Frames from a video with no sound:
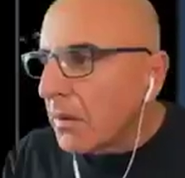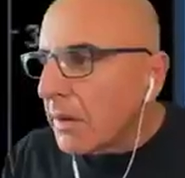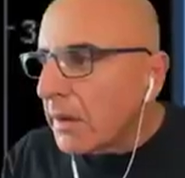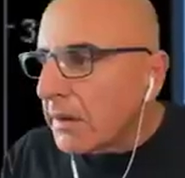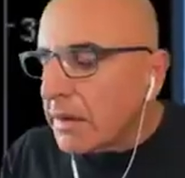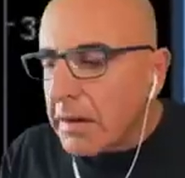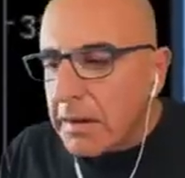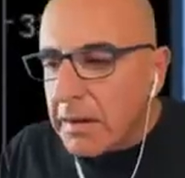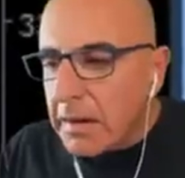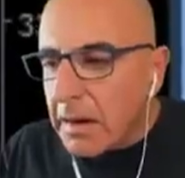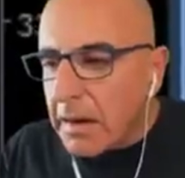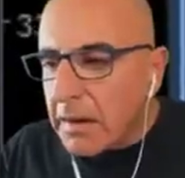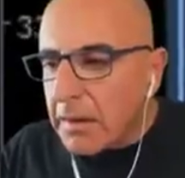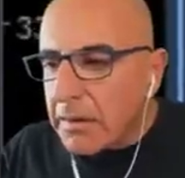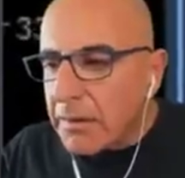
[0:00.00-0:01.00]
We're getting
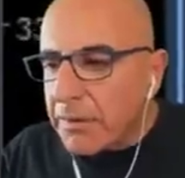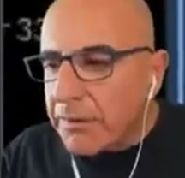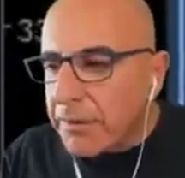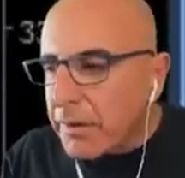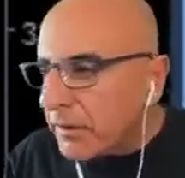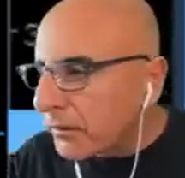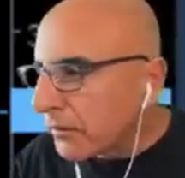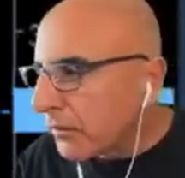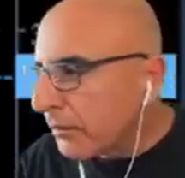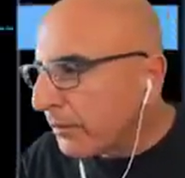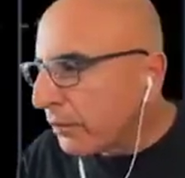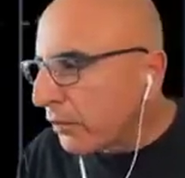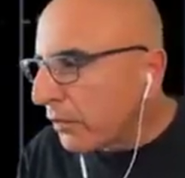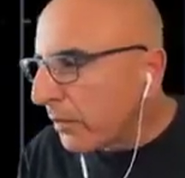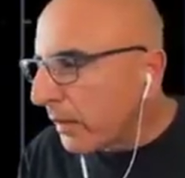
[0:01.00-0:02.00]
the first
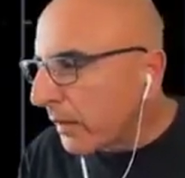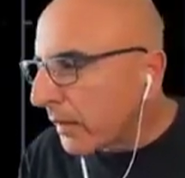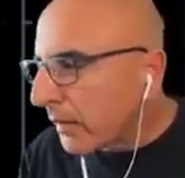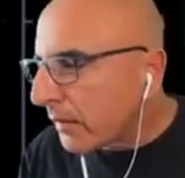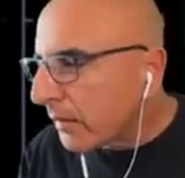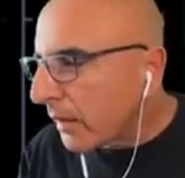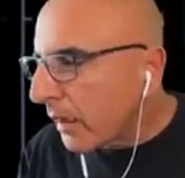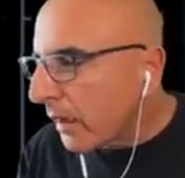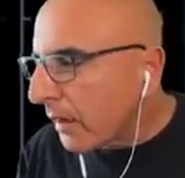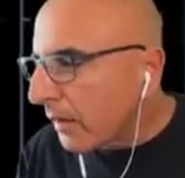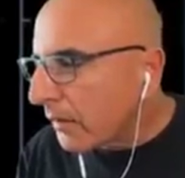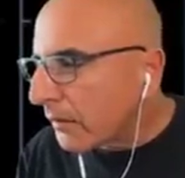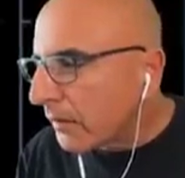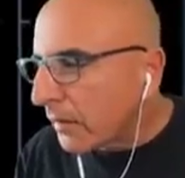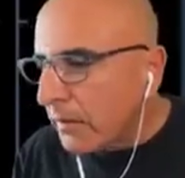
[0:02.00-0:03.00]
pullback at the
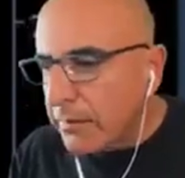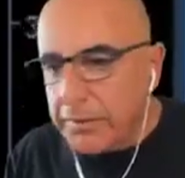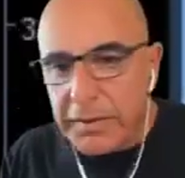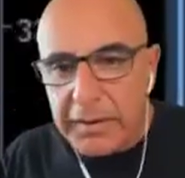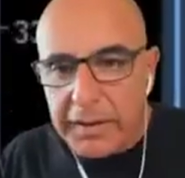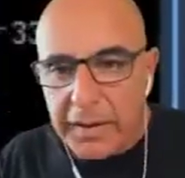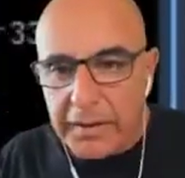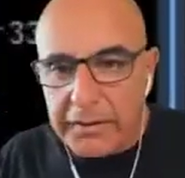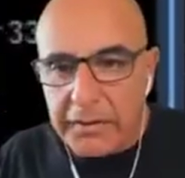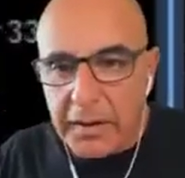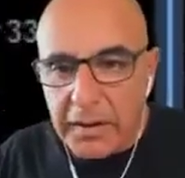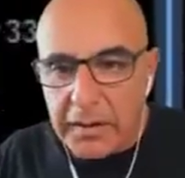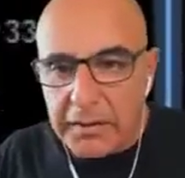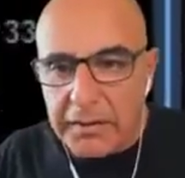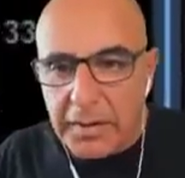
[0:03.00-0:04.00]
highs of the
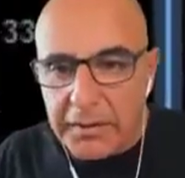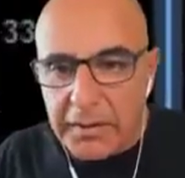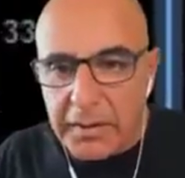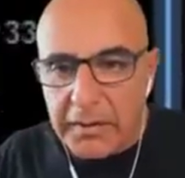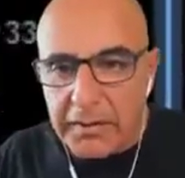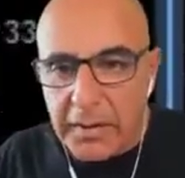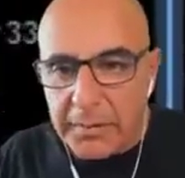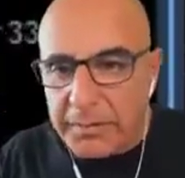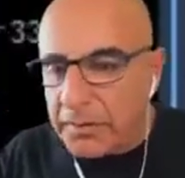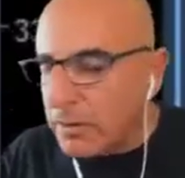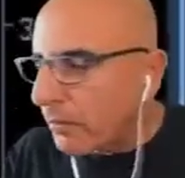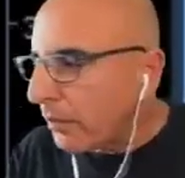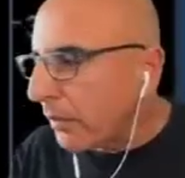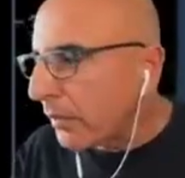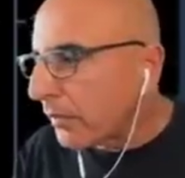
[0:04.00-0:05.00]
Nasdaq. Nasdaq is up
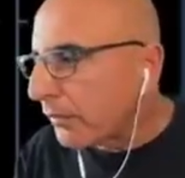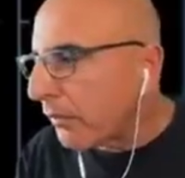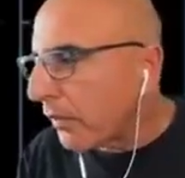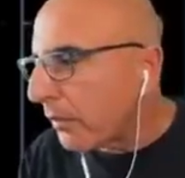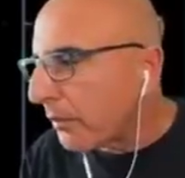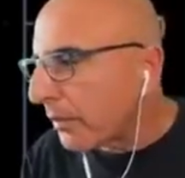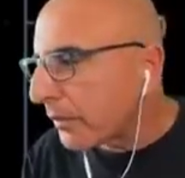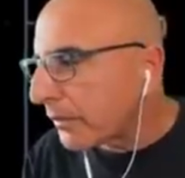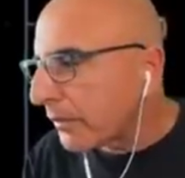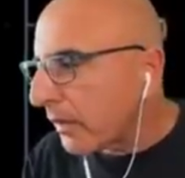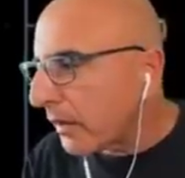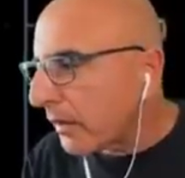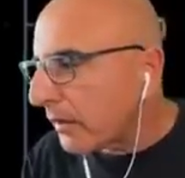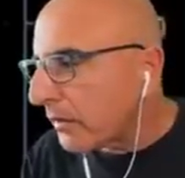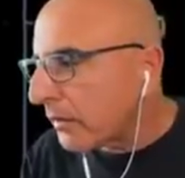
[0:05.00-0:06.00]

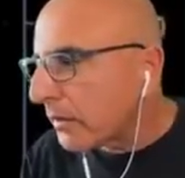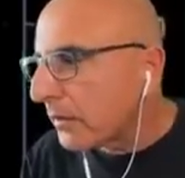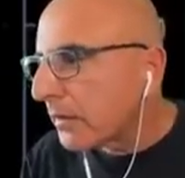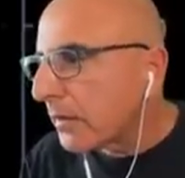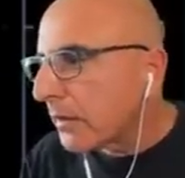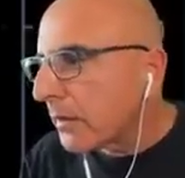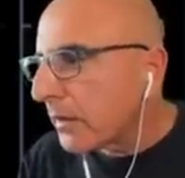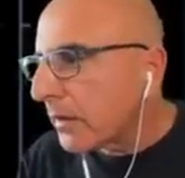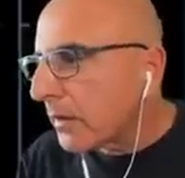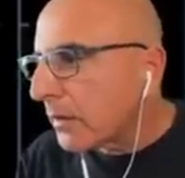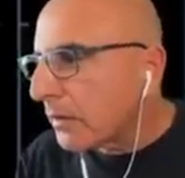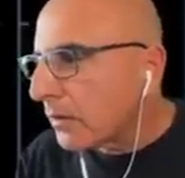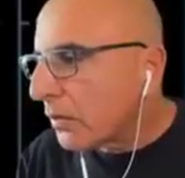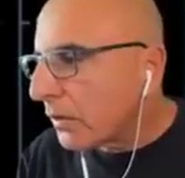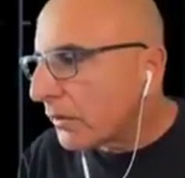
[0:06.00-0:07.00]
0.4%,
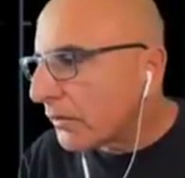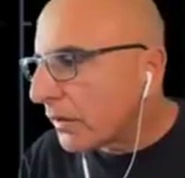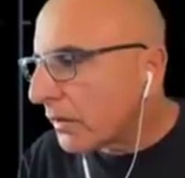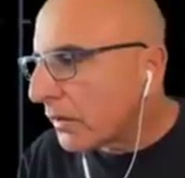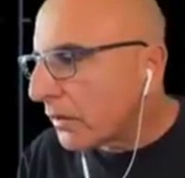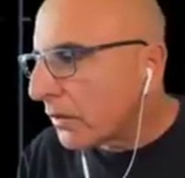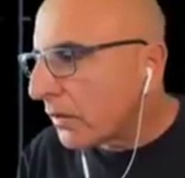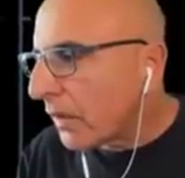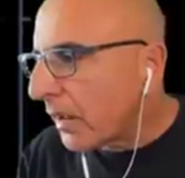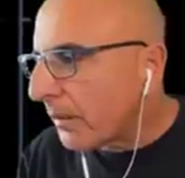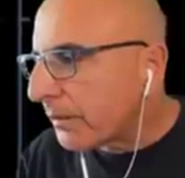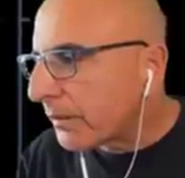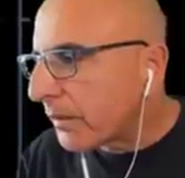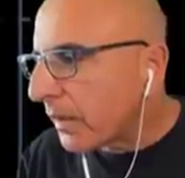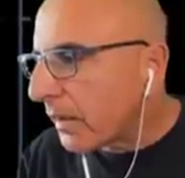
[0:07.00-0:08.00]
too extended to the
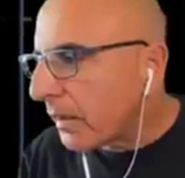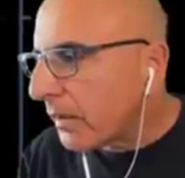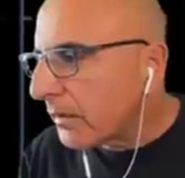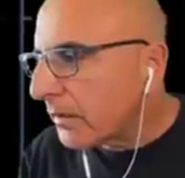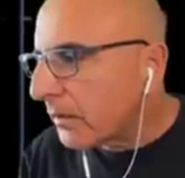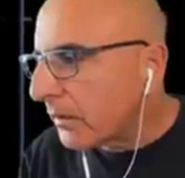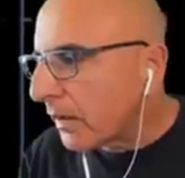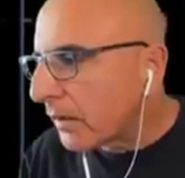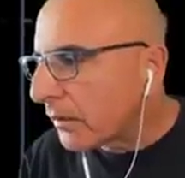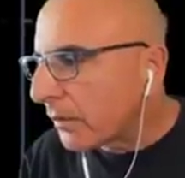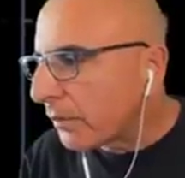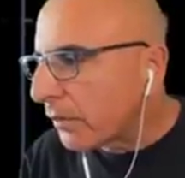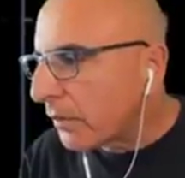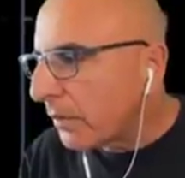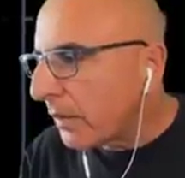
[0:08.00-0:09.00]
upside without a
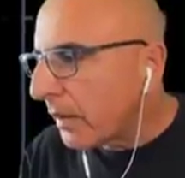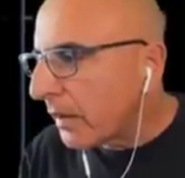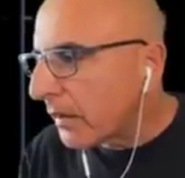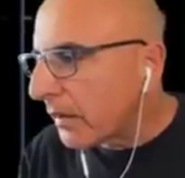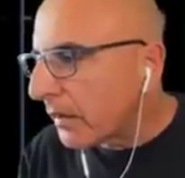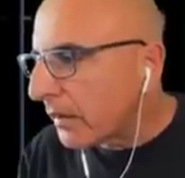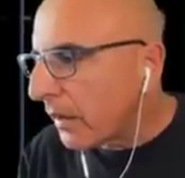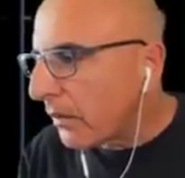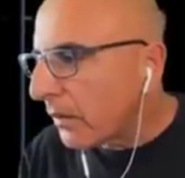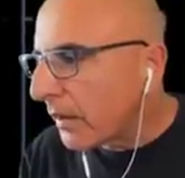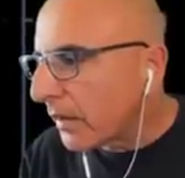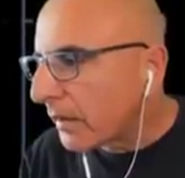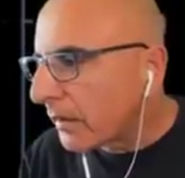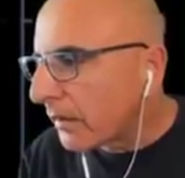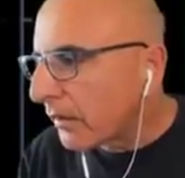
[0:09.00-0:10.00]
pullback, and now we're
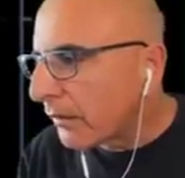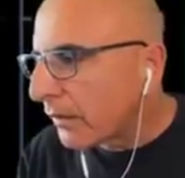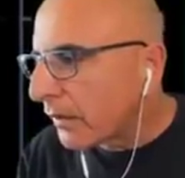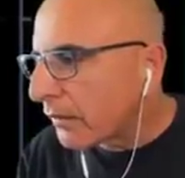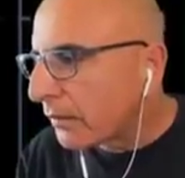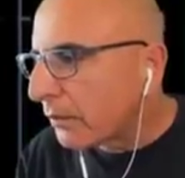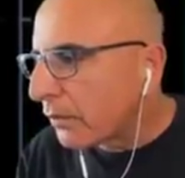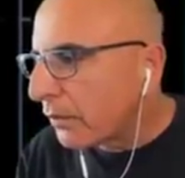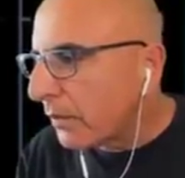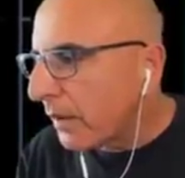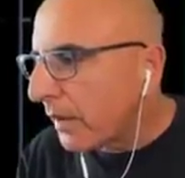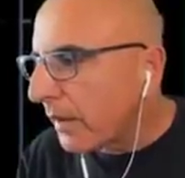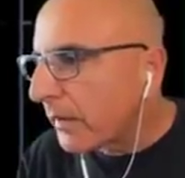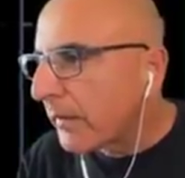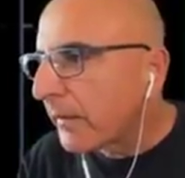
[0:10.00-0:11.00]
getting the first
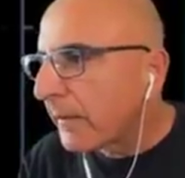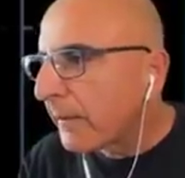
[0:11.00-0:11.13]
pullback,